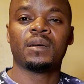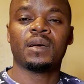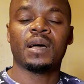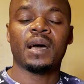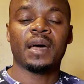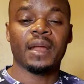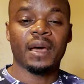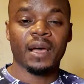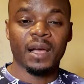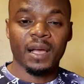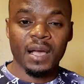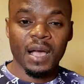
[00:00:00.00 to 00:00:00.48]

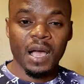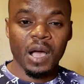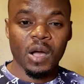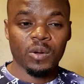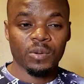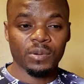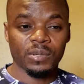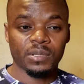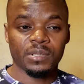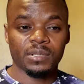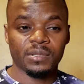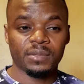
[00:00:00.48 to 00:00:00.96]
an account,
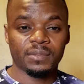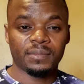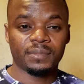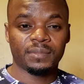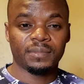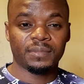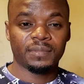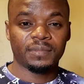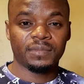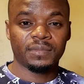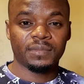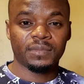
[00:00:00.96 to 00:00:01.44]

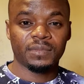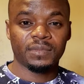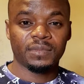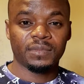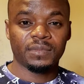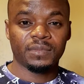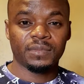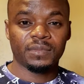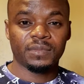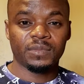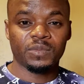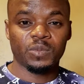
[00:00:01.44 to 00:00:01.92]

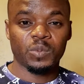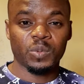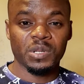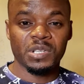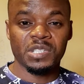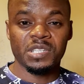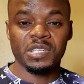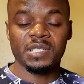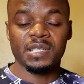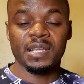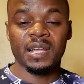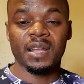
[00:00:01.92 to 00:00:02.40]

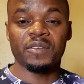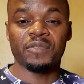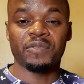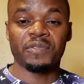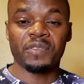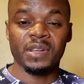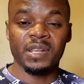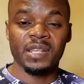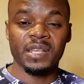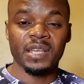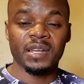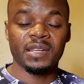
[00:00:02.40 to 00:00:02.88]
which is an
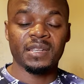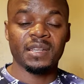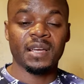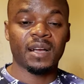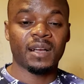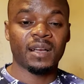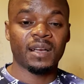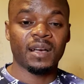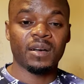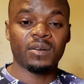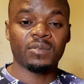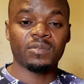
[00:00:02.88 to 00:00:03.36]
affiliate
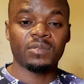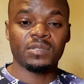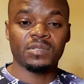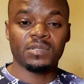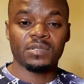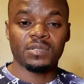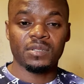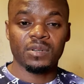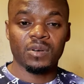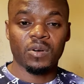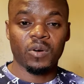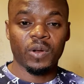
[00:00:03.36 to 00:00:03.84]
account
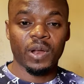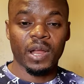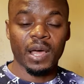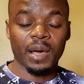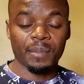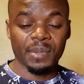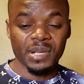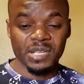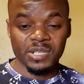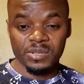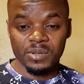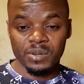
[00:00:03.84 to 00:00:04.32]
on
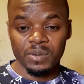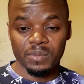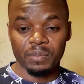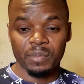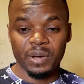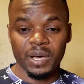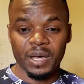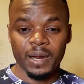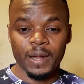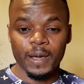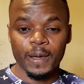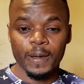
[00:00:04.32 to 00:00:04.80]
Amazon.
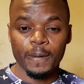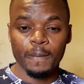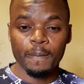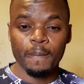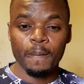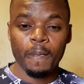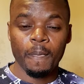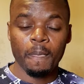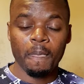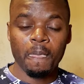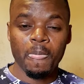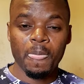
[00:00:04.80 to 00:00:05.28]
But
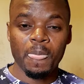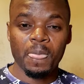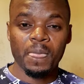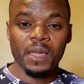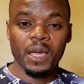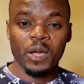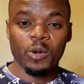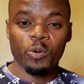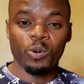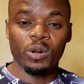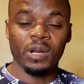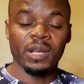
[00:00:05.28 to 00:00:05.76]
uh,
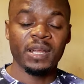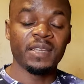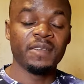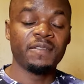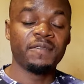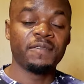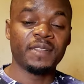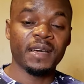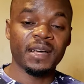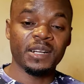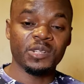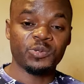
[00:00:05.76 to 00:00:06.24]
I will
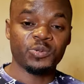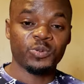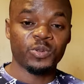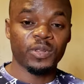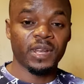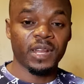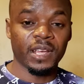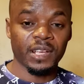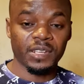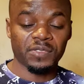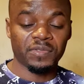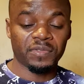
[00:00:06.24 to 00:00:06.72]
leave that to the
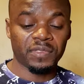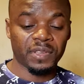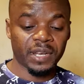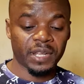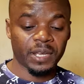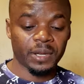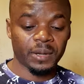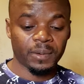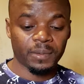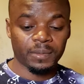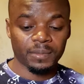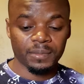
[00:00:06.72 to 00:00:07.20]
next
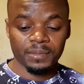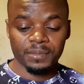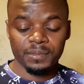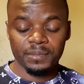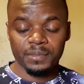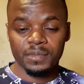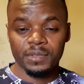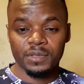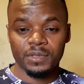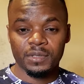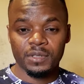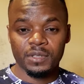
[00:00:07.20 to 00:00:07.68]
video.
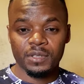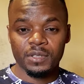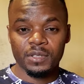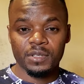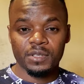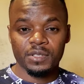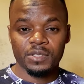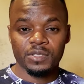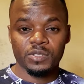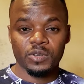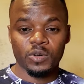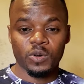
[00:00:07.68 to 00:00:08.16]

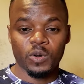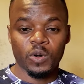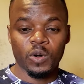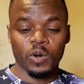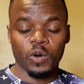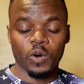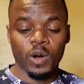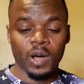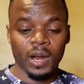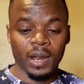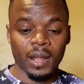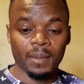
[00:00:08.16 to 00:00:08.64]
So
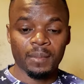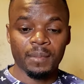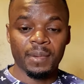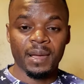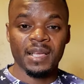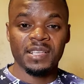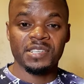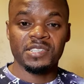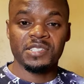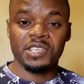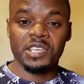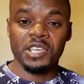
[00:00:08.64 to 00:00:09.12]
all I'm
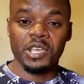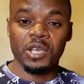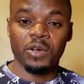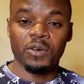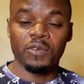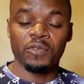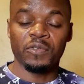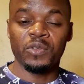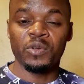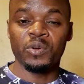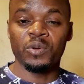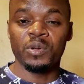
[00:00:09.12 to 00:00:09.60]
asking
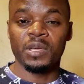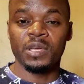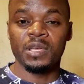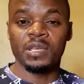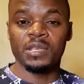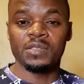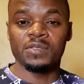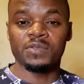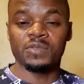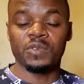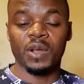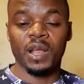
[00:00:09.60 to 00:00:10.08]
of you
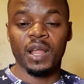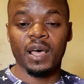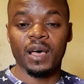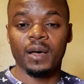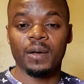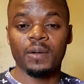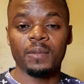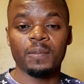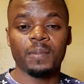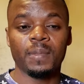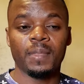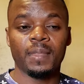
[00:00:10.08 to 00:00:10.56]
is for
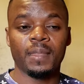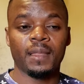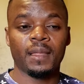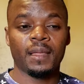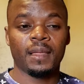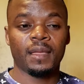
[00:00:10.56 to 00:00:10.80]
now,